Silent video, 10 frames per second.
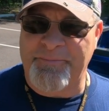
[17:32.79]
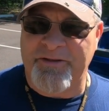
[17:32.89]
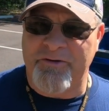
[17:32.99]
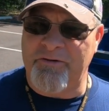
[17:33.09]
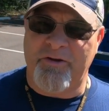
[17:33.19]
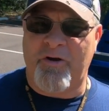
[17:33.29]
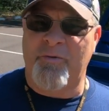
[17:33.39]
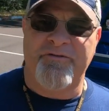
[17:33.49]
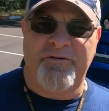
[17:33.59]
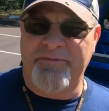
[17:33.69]
You can go all the
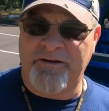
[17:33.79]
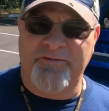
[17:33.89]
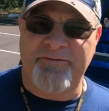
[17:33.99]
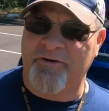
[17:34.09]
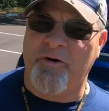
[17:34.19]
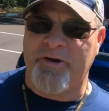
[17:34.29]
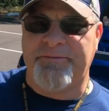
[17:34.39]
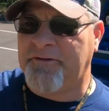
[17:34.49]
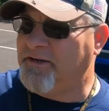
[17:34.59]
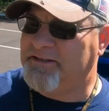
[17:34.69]
way from Middle River all the way up
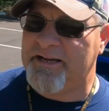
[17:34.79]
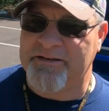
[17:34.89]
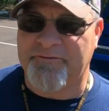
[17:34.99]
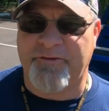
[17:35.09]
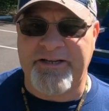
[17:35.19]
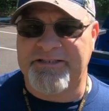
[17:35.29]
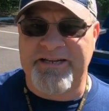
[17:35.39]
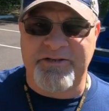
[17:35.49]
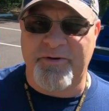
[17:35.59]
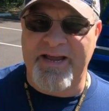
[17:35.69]
to the freaking
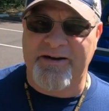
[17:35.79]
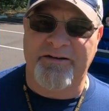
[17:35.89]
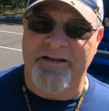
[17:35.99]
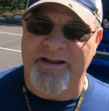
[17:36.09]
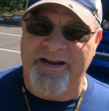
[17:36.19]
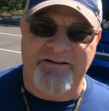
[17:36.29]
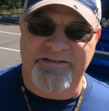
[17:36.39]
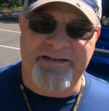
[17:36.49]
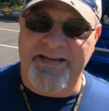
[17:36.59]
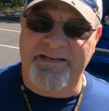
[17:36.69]
Susquehanna, and there's
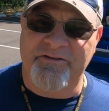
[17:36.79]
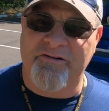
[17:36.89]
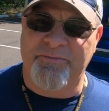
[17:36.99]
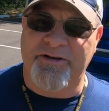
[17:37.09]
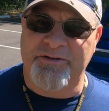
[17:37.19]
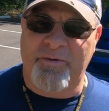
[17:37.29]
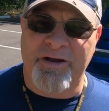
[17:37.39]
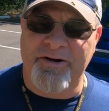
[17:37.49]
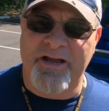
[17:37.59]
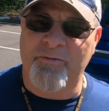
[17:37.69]
snakeheads all over the place. So why
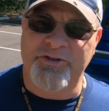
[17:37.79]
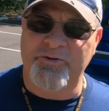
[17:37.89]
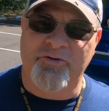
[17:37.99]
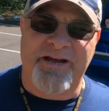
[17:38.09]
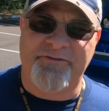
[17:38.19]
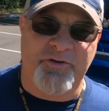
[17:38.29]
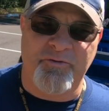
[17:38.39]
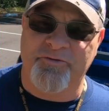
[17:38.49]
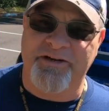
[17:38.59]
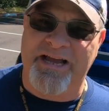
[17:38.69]
in the hell would you drive
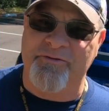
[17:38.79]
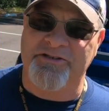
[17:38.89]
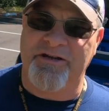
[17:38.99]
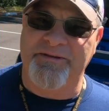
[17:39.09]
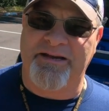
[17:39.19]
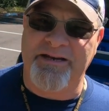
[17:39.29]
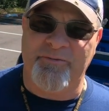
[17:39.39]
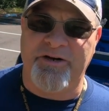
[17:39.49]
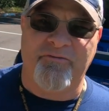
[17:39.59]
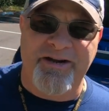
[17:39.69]
2-3 hours to come down here
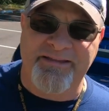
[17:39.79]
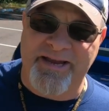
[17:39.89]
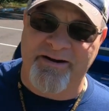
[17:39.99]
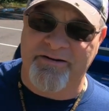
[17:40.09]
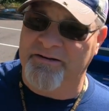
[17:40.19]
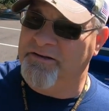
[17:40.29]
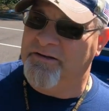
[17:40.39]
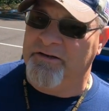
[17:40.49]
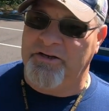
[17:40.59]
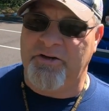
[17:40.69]
when they're right there?
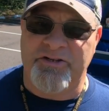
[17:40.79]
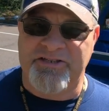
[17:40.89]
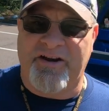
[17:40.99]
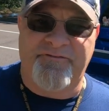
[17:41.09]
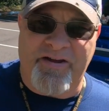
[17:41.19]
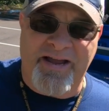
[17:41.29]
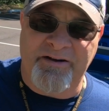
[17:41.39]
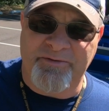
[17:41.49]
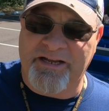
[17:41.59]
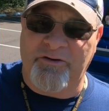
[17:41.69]
You know, you just got to find
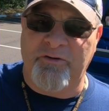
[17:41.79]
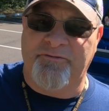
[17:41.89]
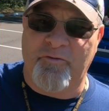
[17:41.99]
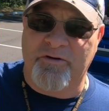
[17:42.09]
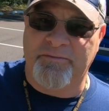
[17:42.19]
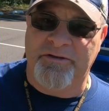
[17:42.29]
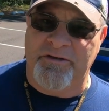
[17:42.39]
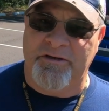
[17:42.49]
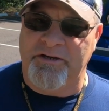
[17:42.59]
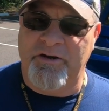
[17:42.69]
them. You got to look for them.
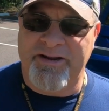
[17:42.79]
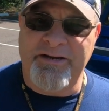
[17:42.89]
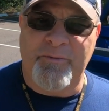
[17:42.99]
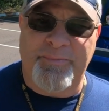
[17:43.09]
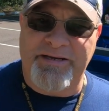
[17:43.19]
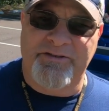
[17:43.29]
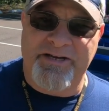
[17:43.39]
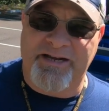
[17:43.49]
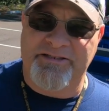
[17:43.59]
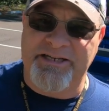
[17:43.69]
You know, it ain't no big
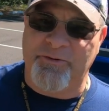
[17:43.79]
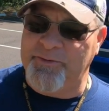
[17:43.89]
giant secret.